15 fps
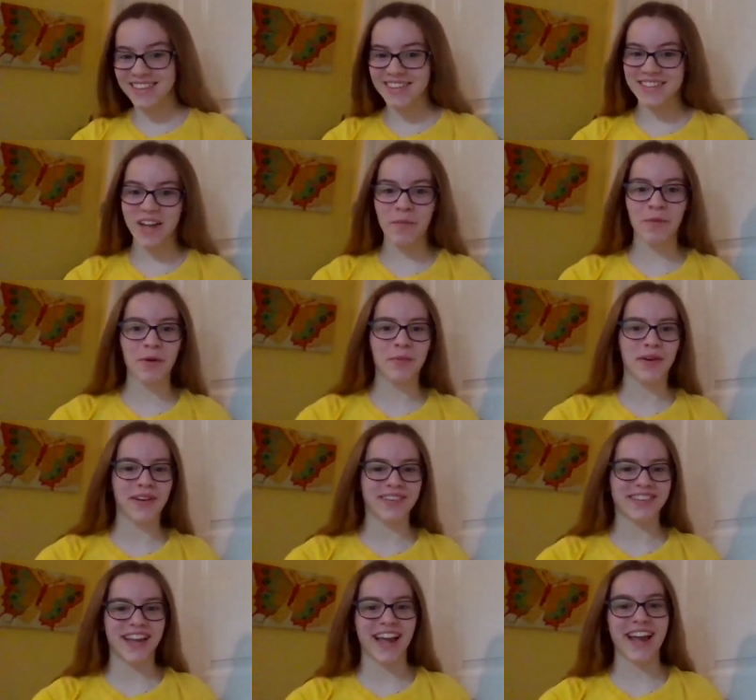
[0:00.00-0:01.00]
summer
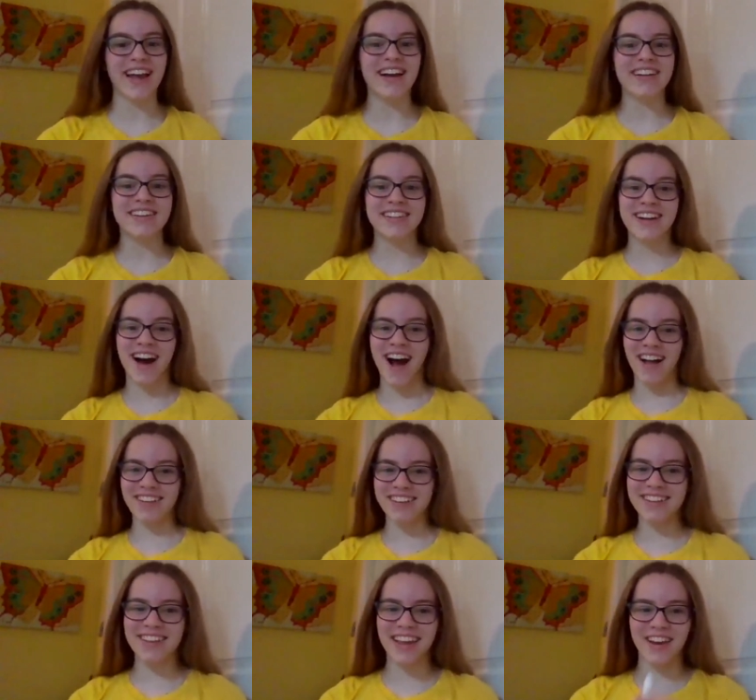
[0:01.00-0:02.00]
birthday to
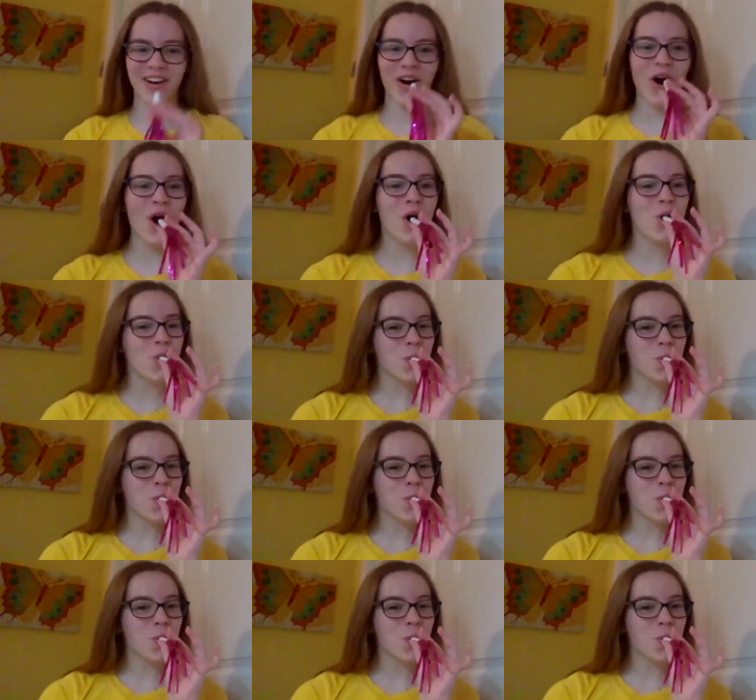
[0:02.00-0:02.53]
Colin Little,